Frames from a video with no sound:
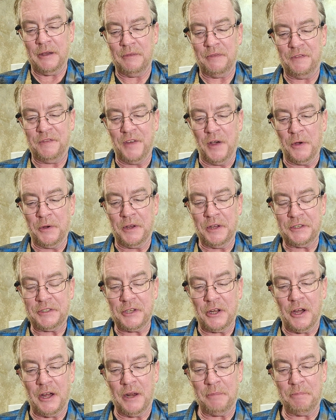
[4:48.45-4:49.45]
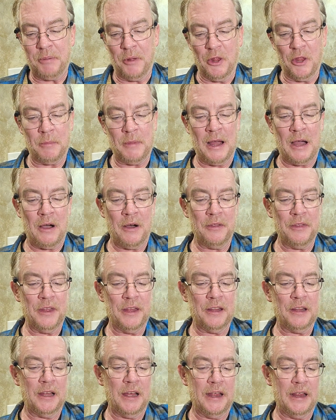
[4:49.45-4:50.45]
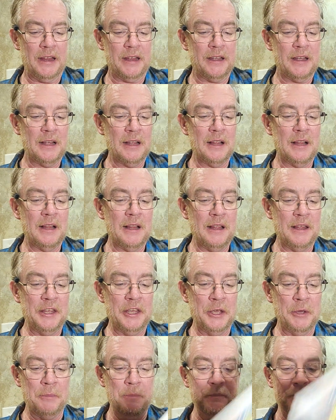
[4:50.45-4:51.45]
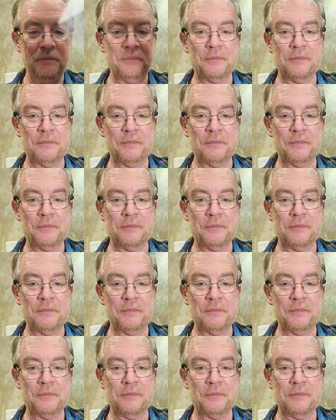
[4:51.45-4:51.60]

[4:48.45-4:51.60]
focused on pulling them out that like you